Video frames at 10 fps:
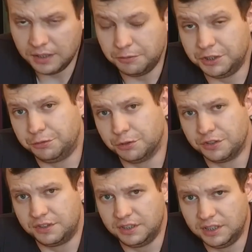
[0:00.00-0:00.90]
which
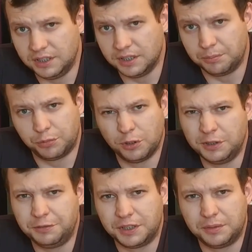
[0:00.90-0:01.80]
was the
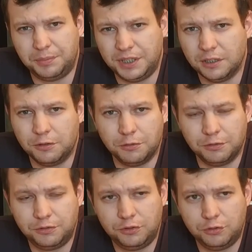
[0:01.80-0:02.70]
prolific
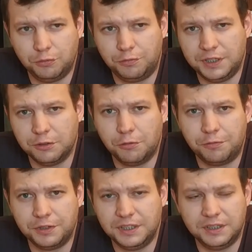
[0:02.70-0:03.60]

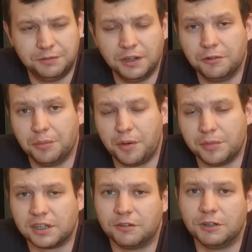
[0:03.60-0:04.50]
PL2303, if I
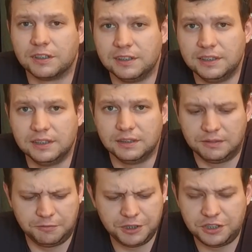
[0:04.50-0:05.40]
remember correctly,
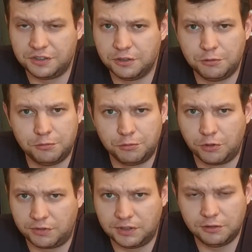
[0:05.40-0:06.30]
which is no
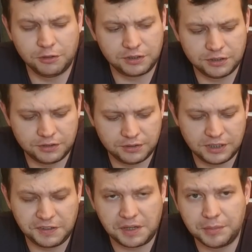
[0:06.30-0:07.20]
longer
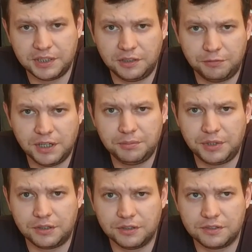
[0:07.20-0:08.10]
a recommended one
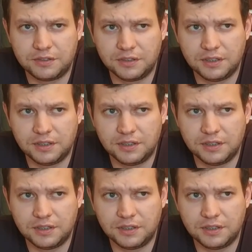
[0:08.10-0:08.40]
because